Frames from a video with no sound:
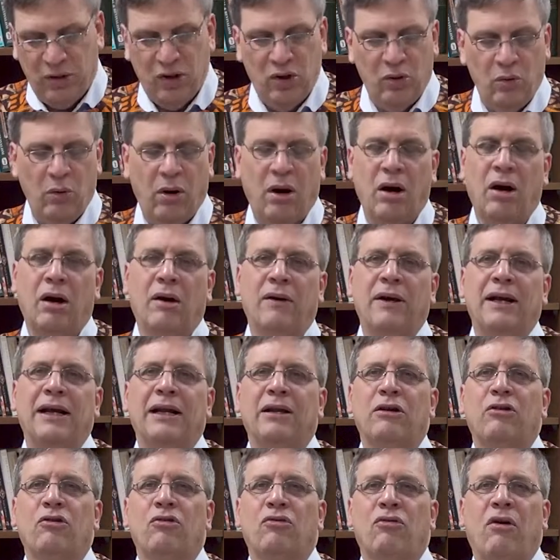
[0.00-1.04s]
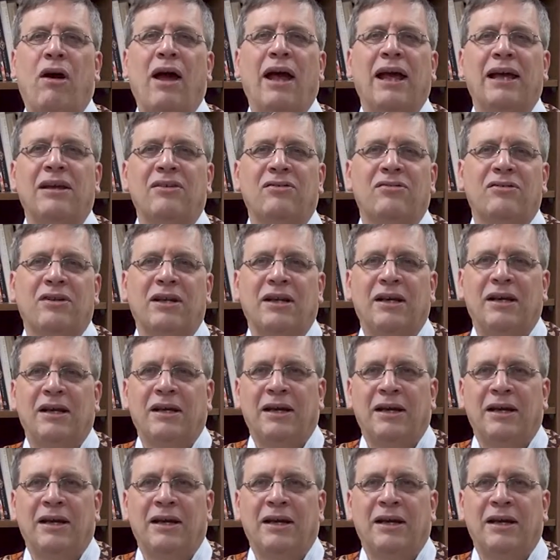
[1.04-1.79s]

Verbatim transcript: You are in Christ,